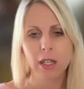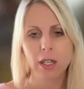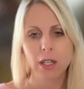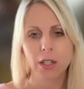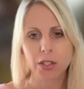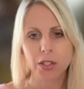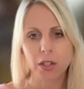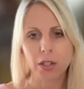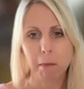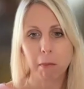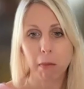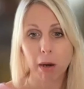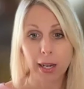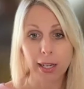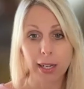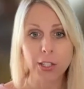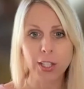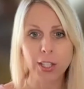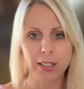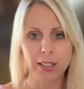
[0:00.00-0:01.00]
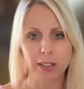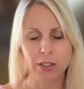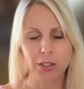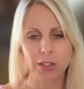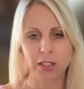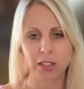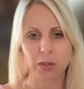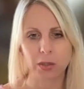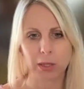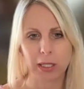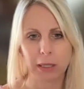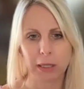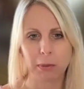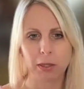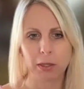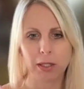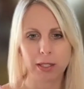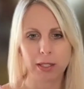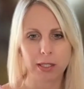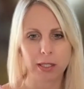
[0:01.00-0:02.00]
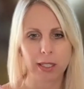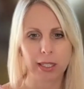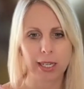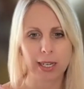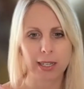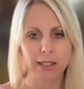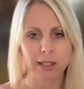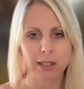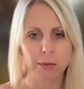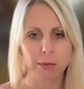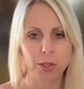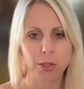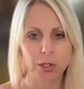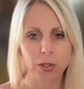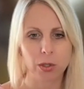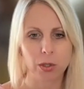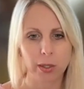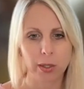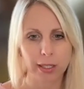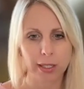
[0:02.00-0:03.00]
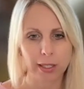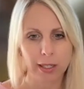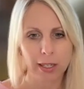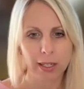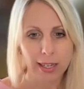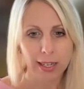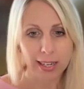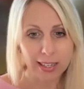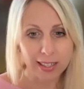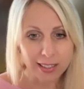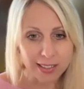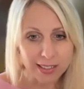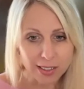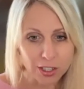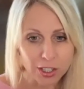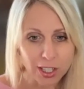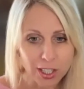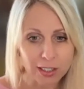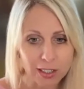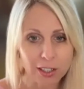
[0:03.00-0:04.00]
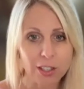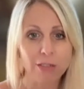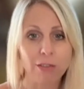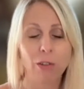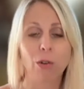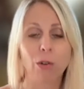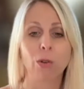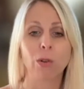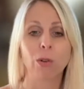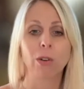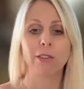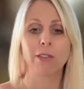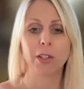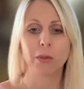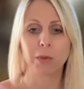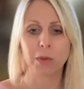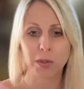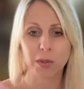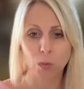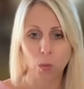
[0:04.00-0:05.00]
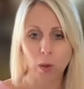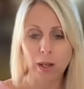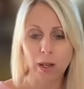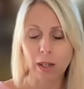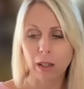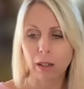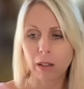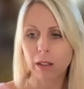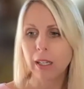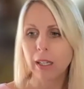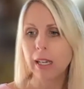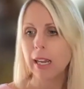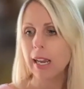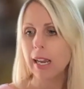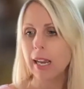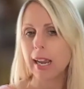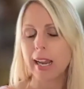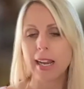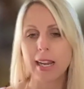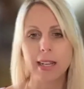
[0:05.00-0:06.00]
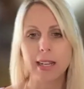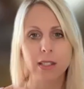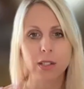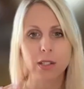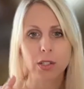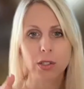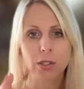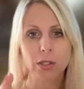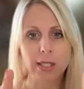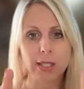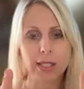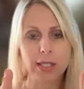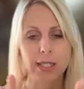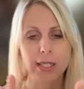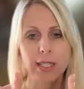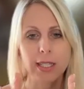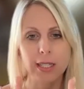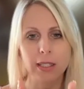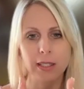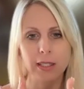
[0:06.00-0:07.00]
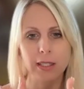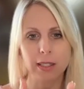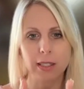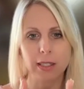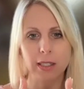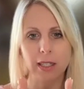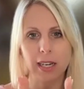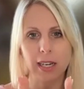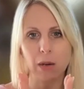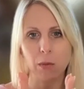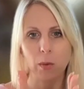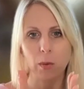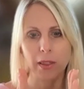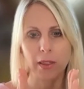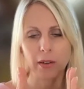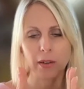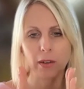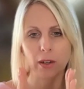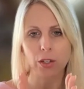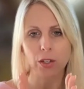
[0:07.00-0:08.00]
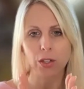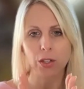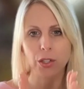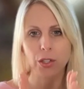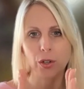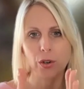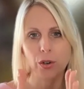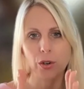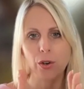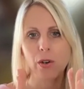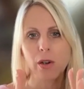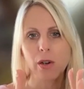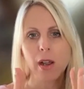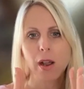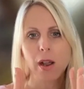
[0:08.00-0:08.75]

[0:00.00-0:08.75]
So my challenge this week personally, as I'm sure it is a challenge for all of you as well, is to sit in this state where there are two